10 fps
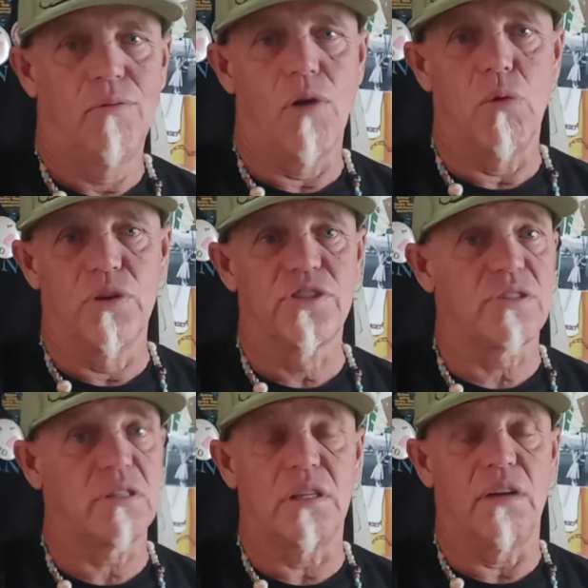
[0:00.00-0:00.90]
What
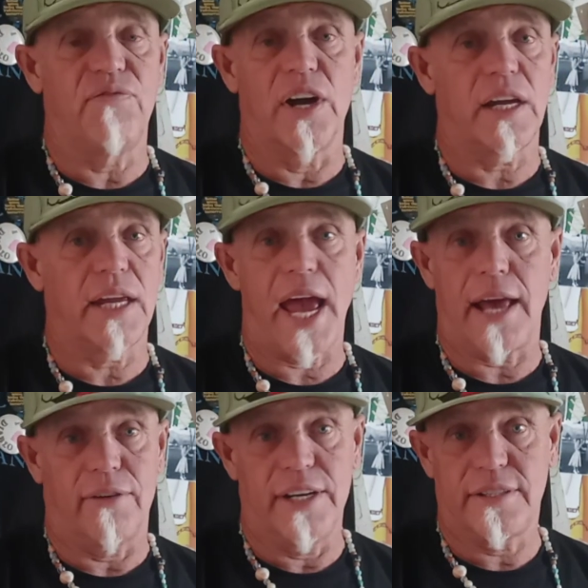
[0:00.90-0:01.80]
was the fucking
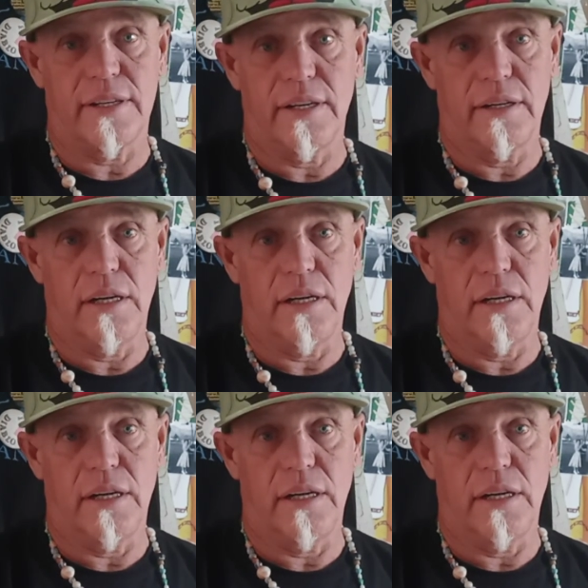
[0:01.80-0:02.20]
canneries there?